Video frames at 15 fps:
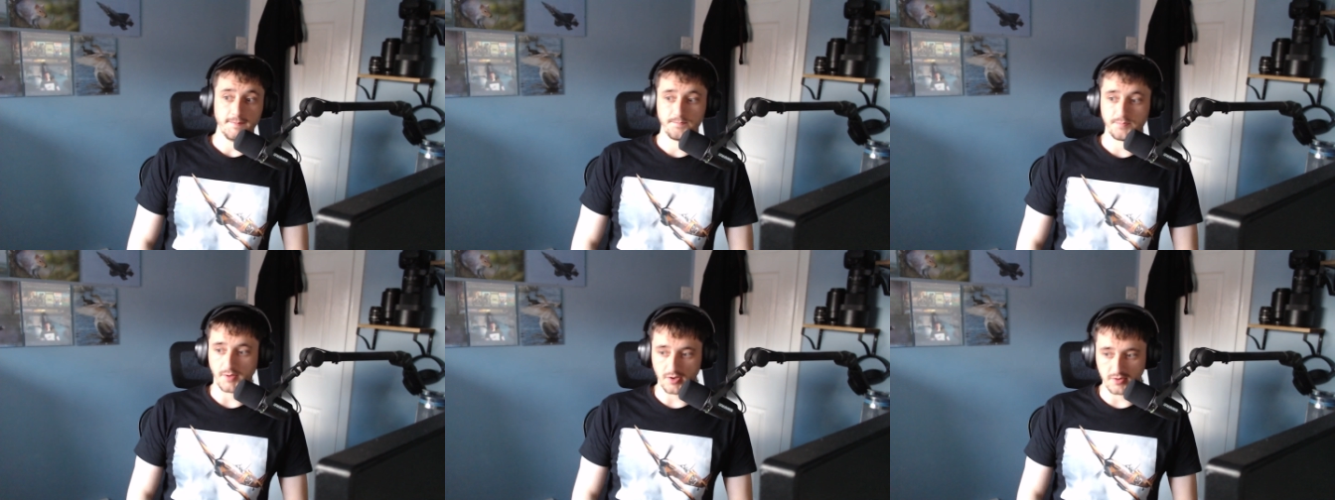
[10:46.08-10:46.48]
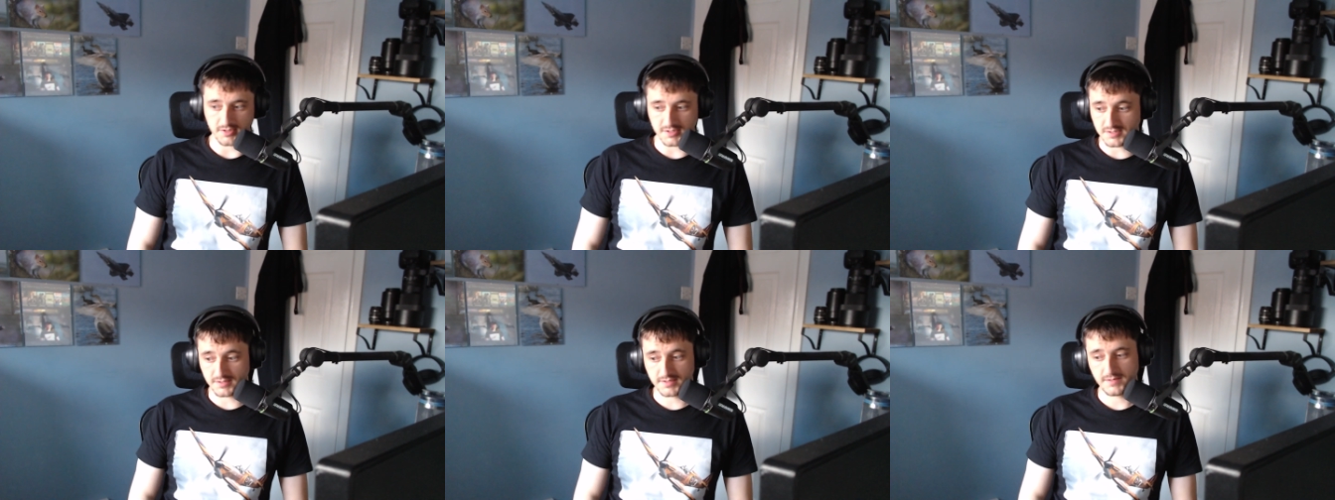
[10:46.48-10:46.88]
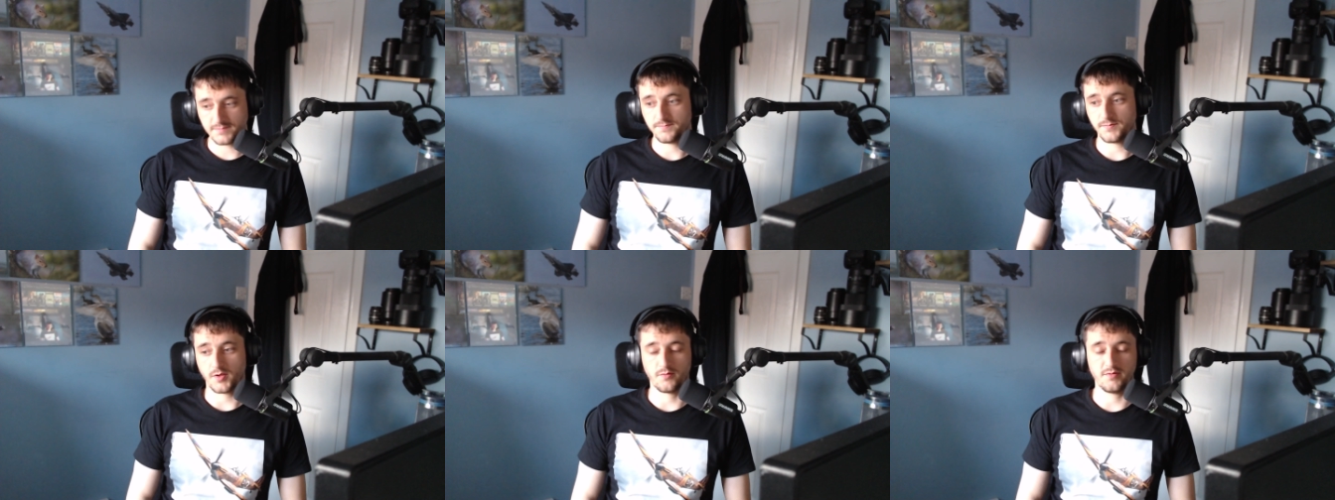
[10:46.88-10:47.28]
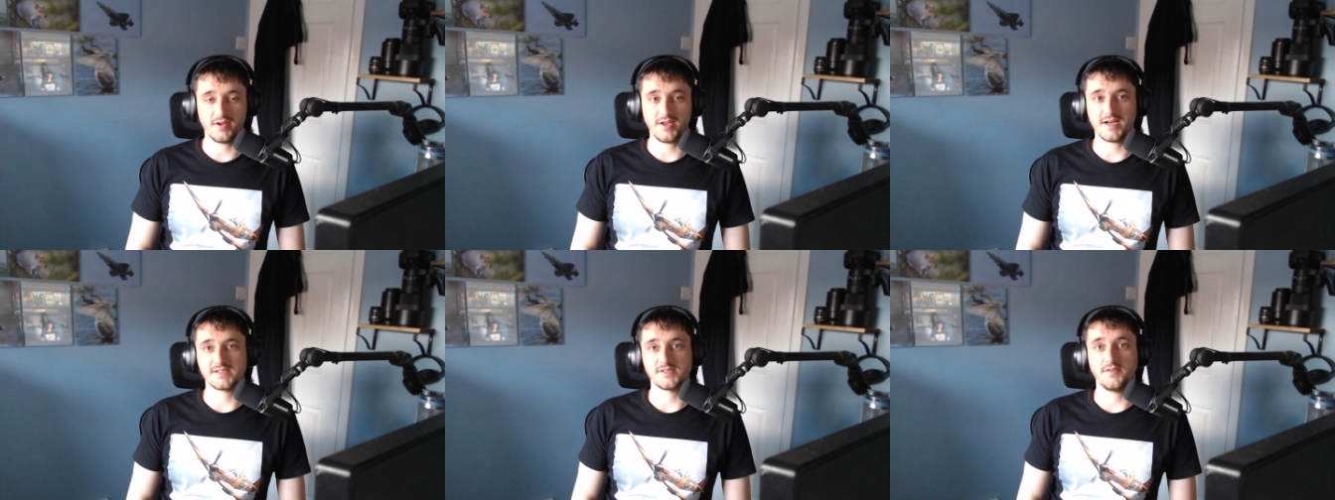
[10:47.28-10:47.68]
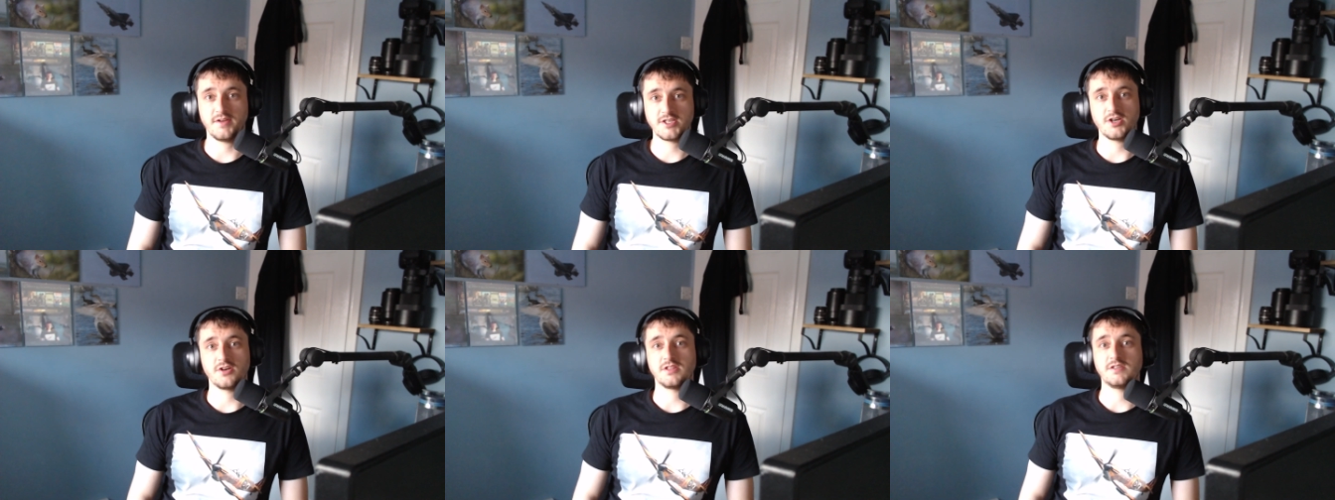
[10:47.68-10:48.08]
honestly, hope you guys have
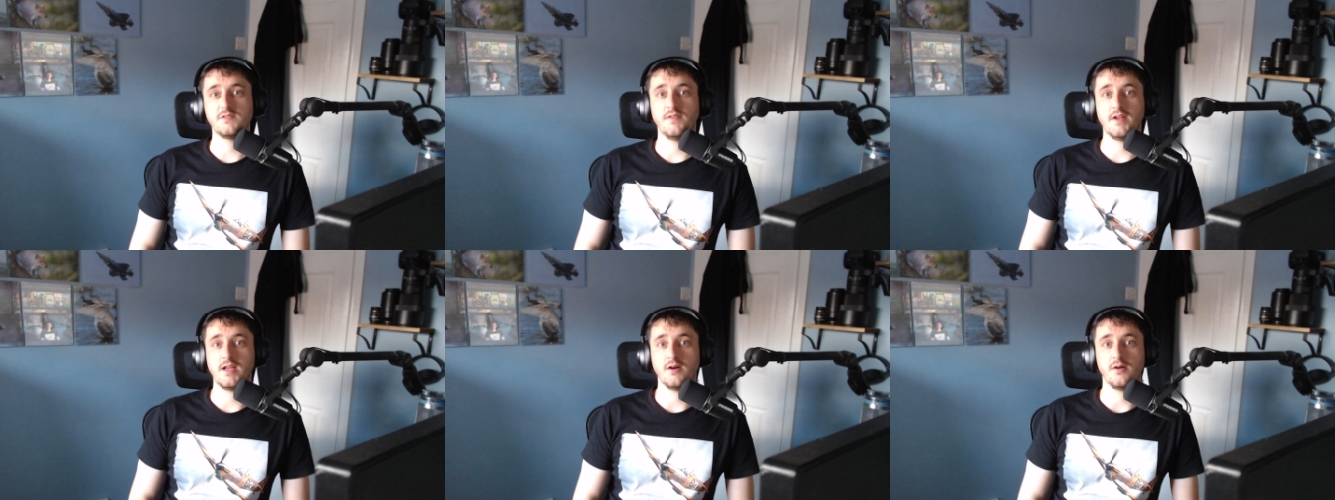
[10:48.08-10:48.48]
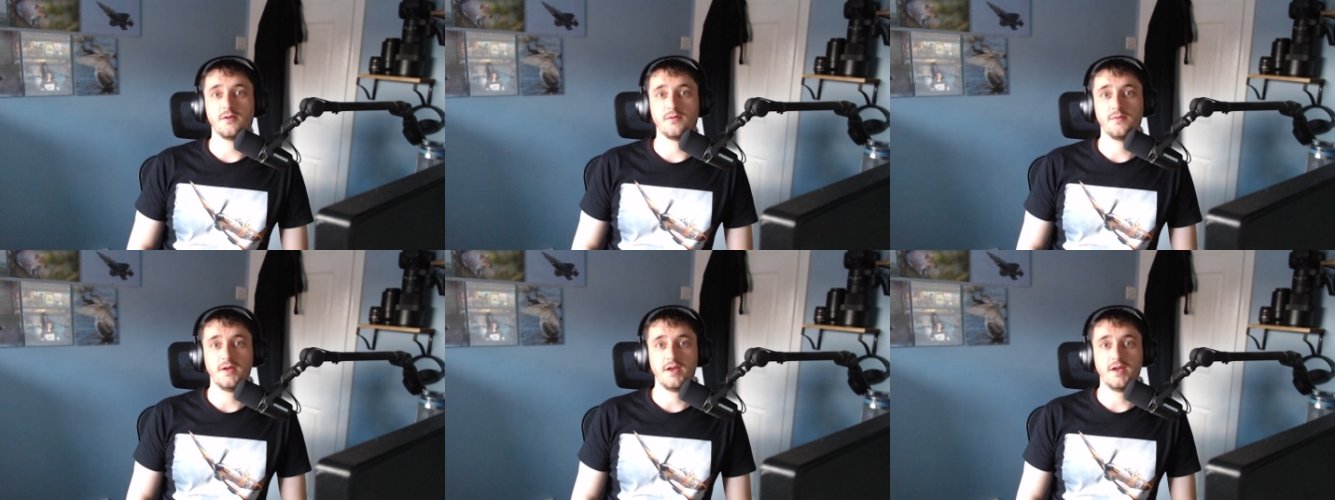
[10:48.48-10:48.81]
enjoyed this video.